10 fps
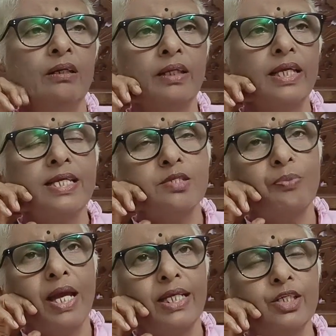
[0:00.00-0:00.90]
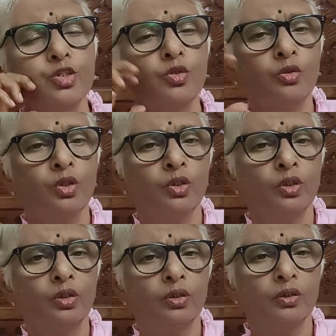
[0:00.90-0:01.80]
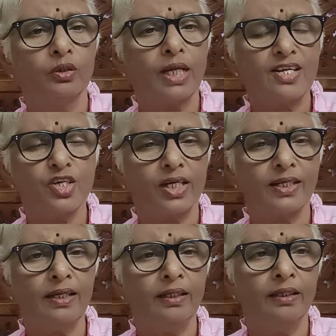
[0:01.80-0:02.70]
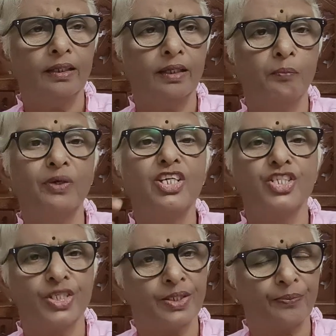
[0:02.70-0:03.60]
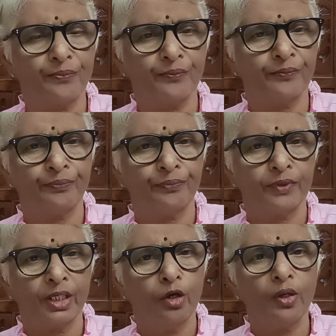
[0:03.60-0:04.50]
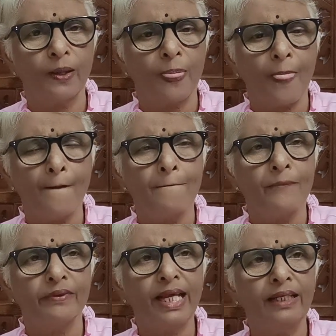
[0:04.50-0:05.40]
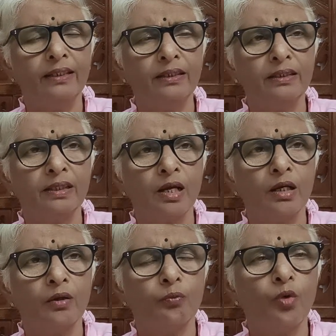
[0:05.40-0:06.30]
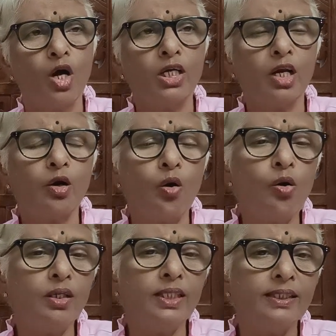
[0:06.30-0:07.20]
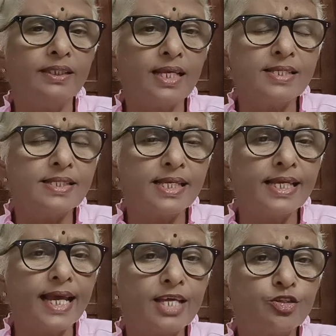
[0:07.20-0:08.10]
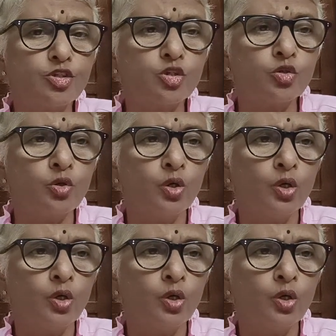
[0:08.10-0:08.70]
He is planning to construct a bridge. Okay, then what are all the things he has to